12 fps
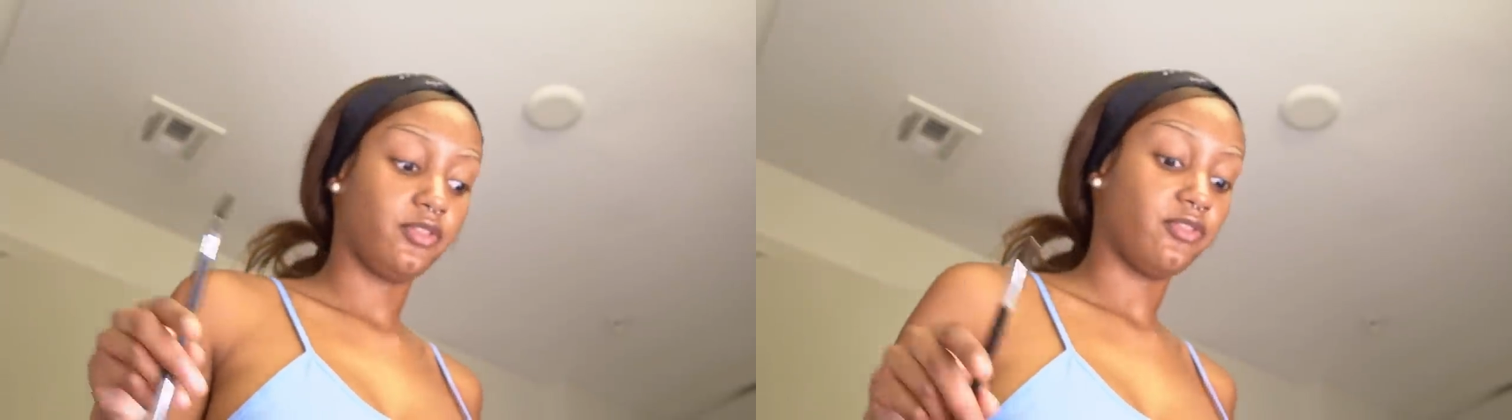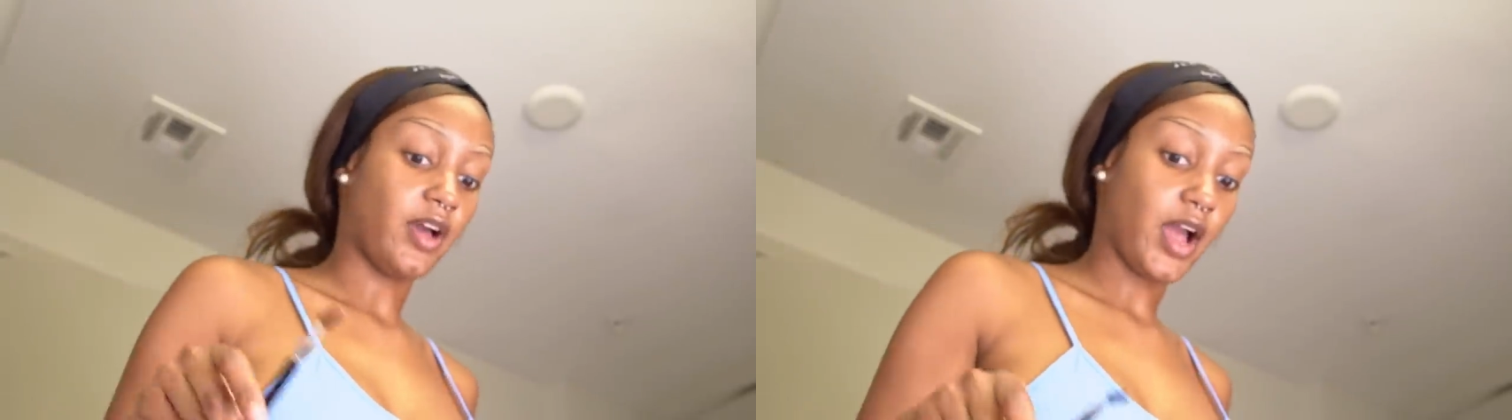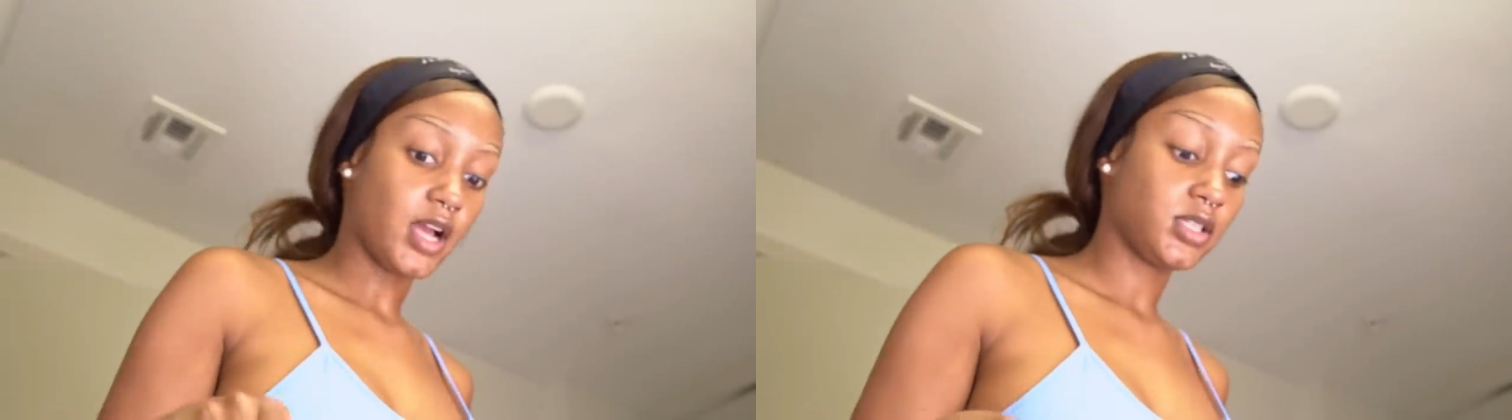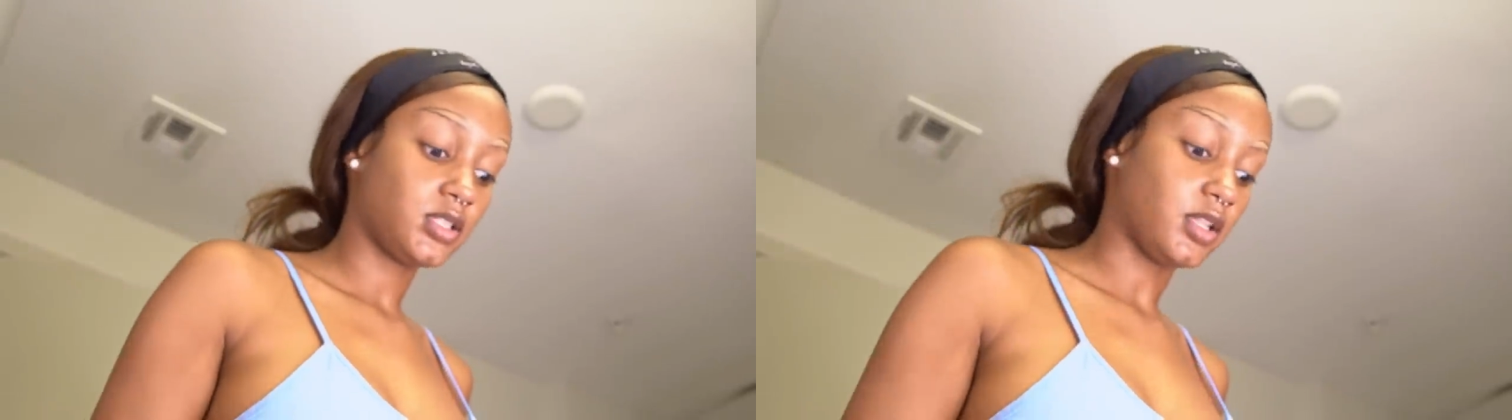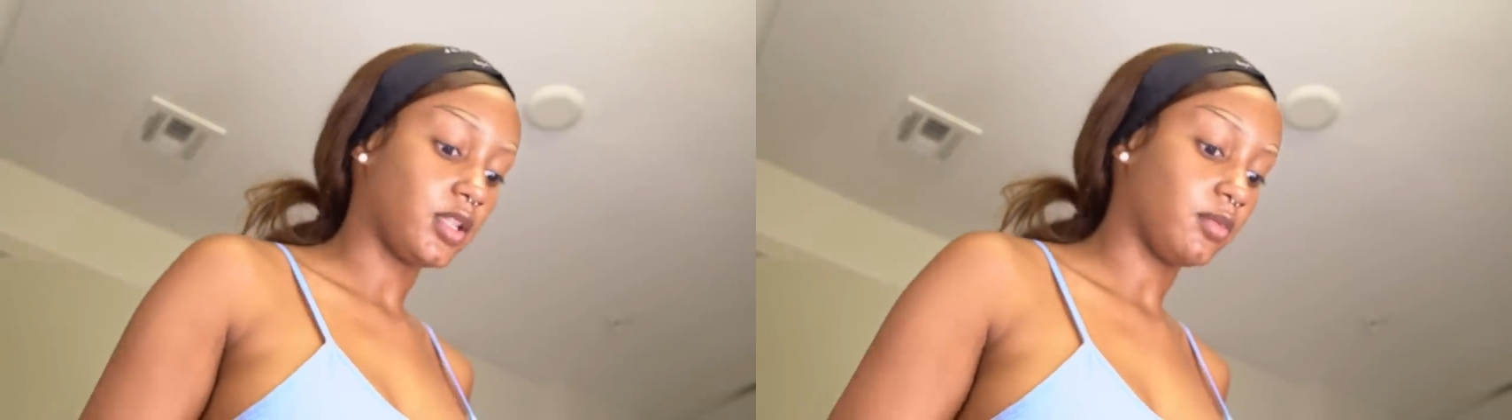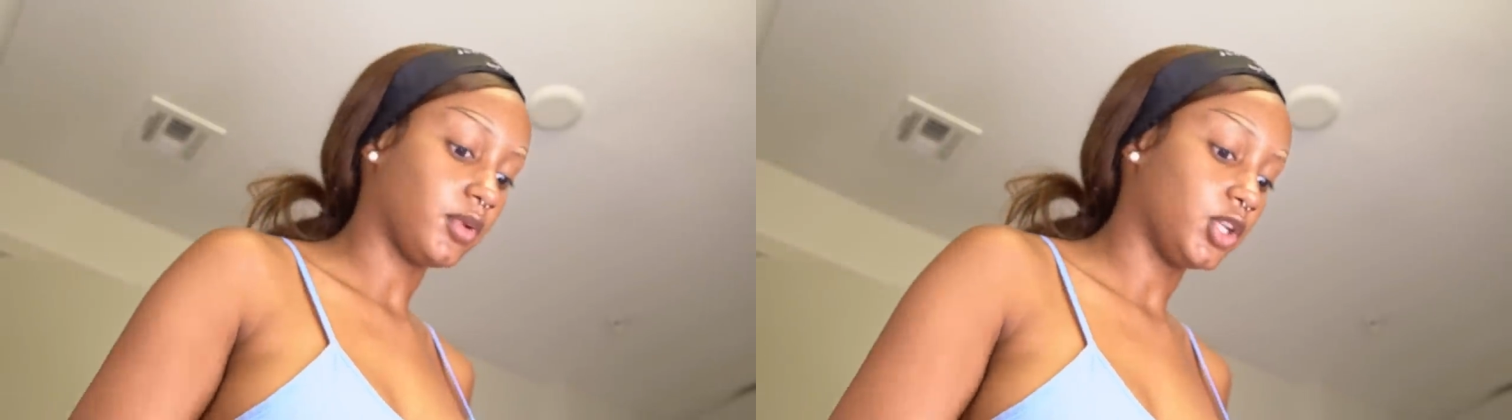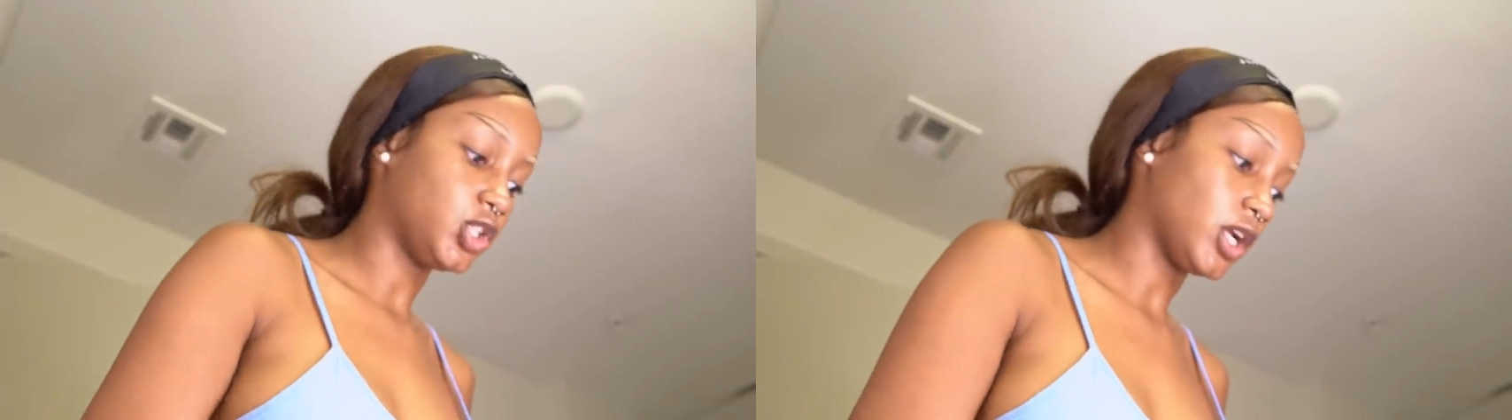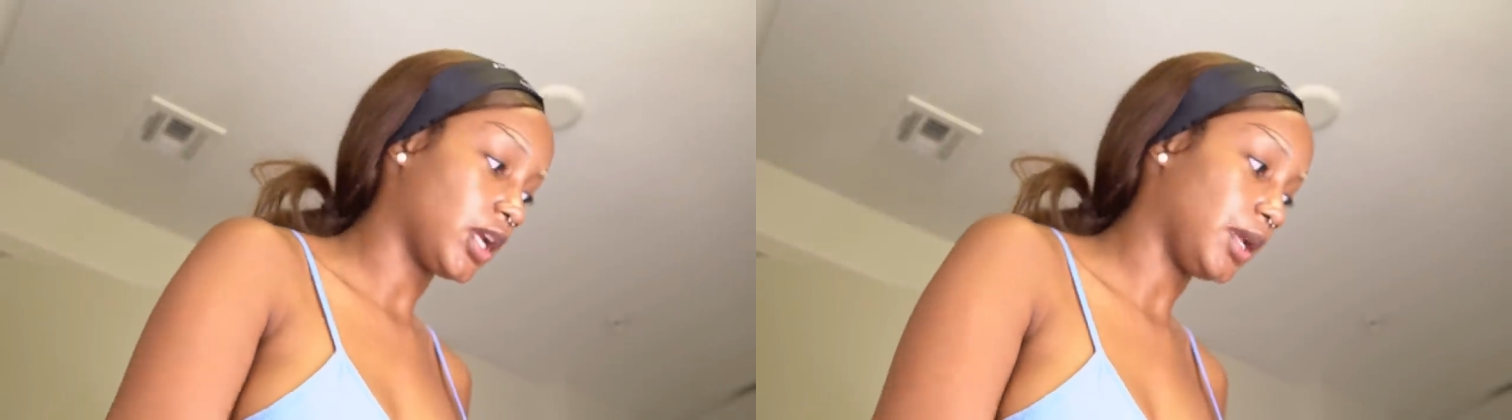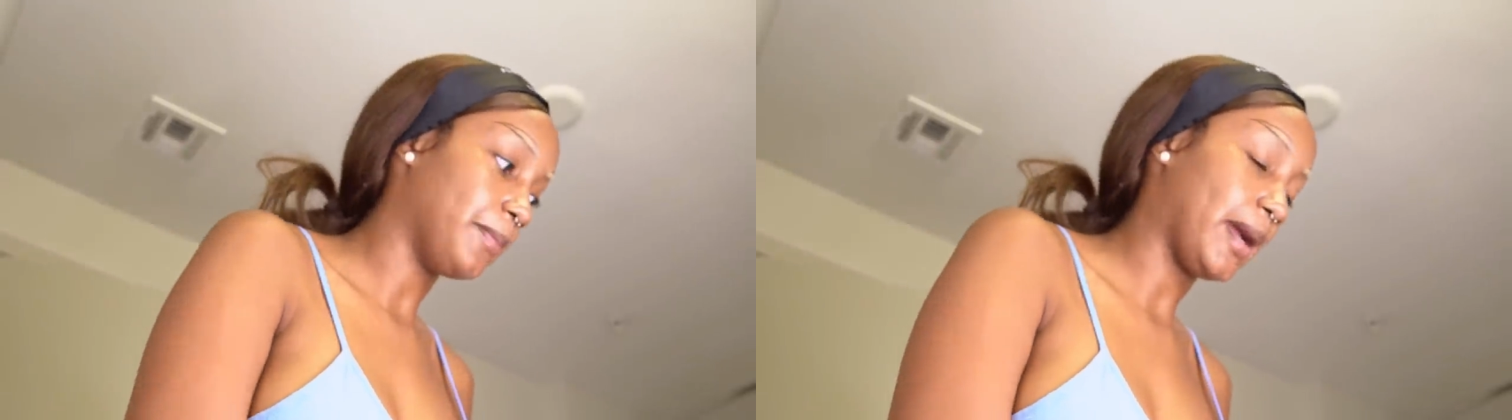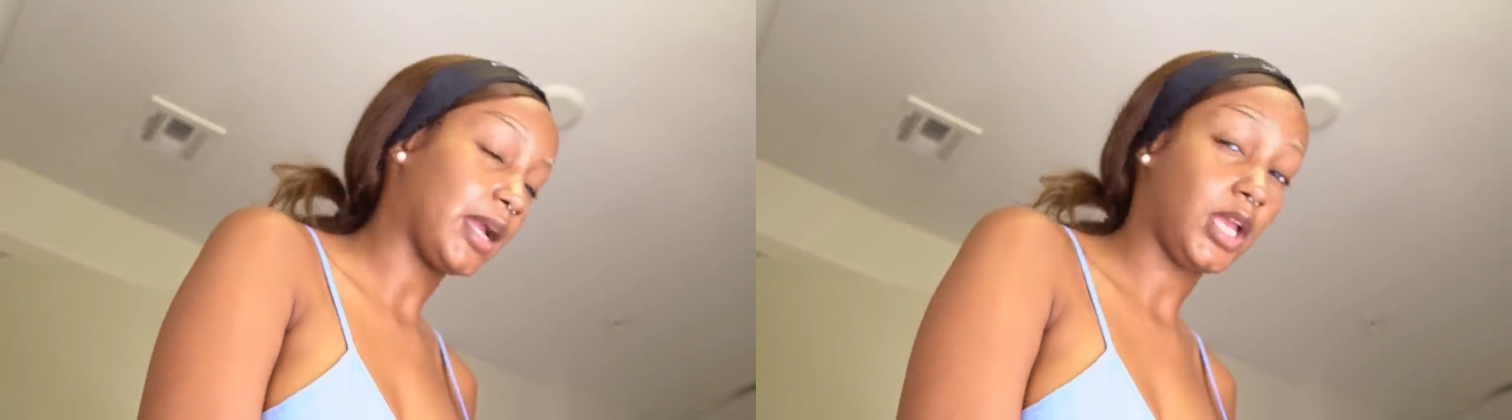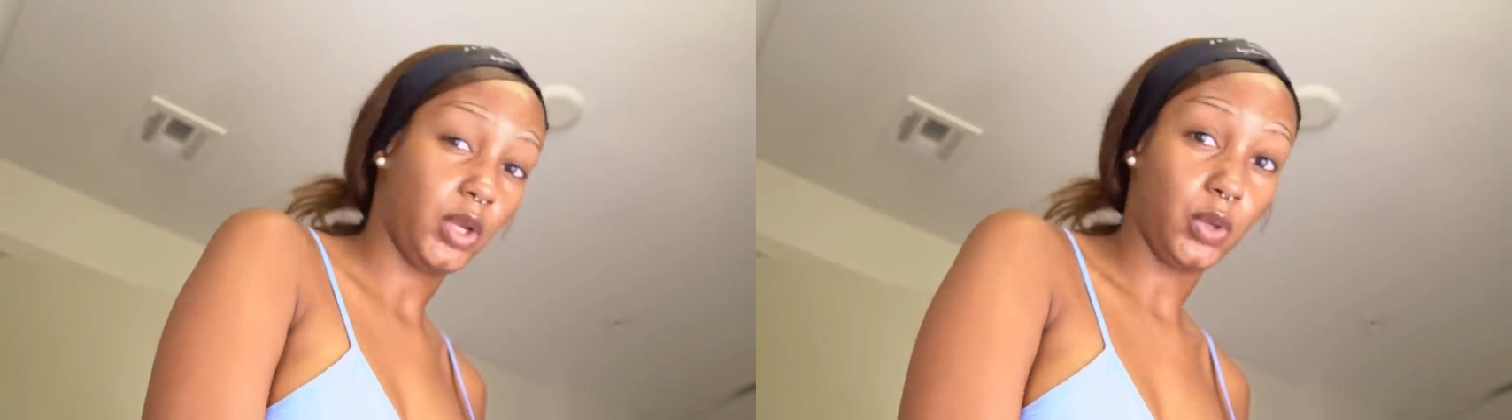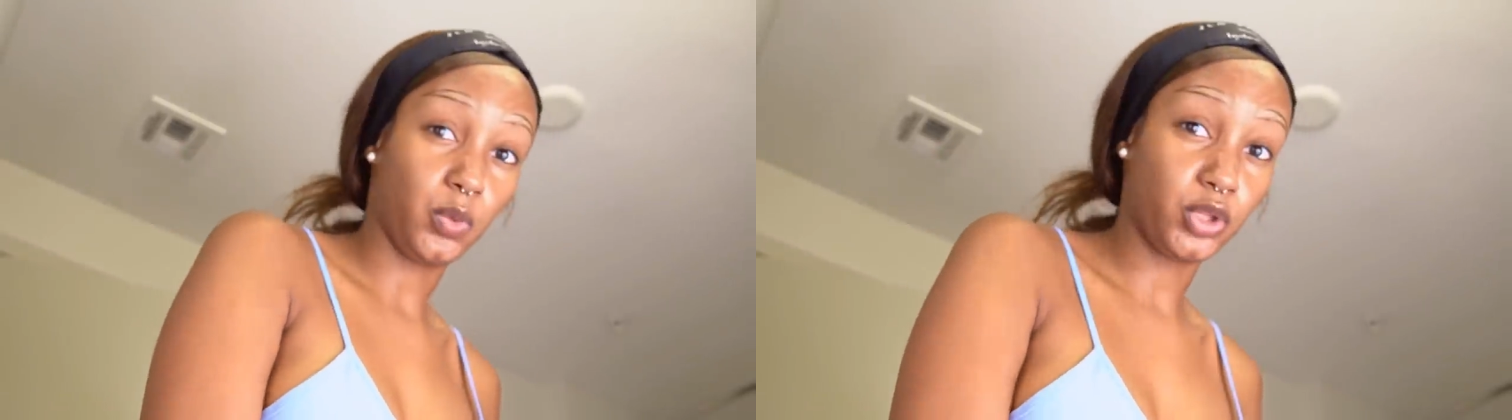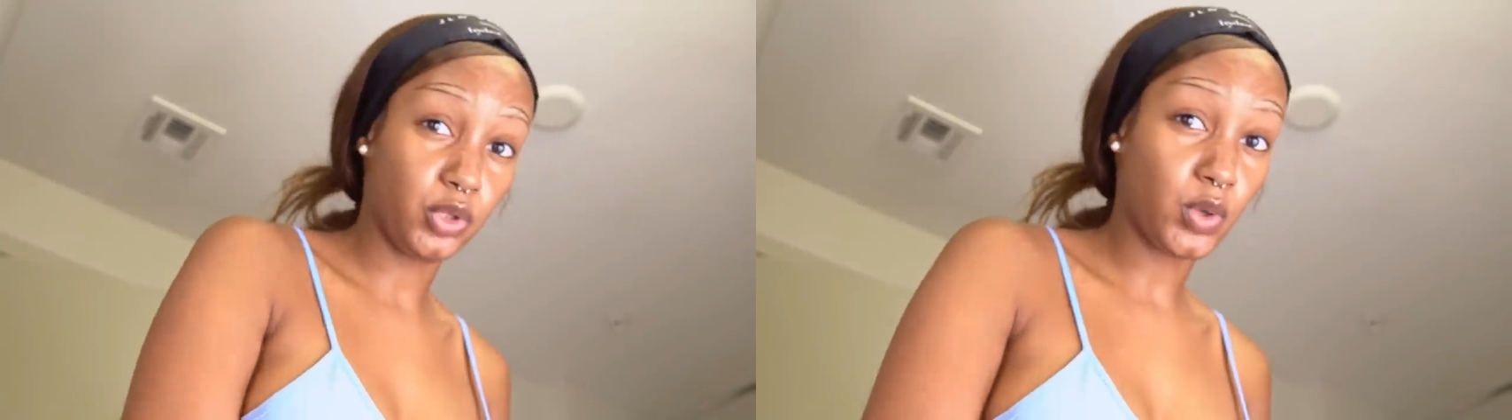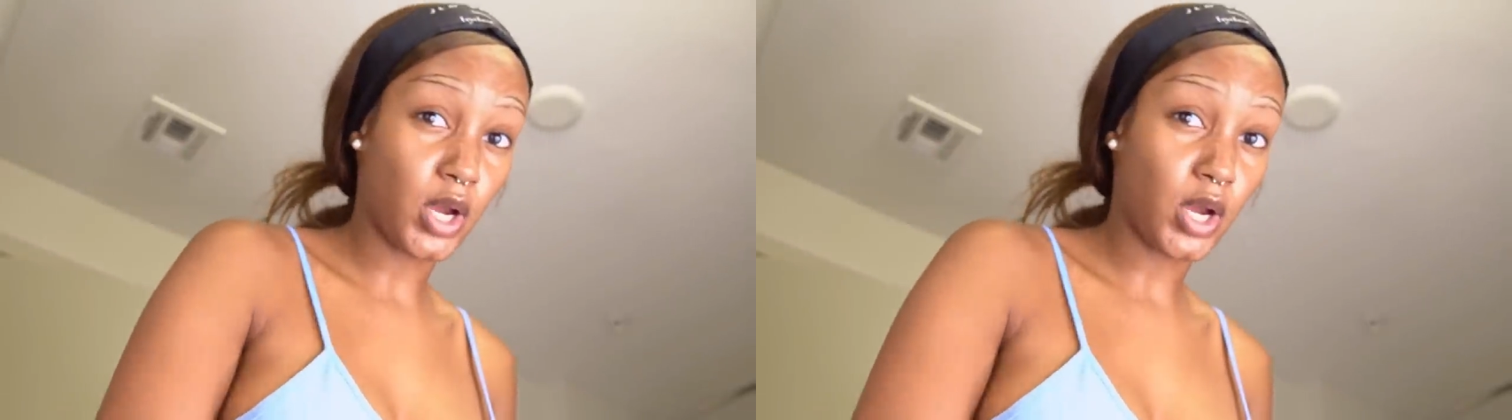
fast and I'm gonna check in back with you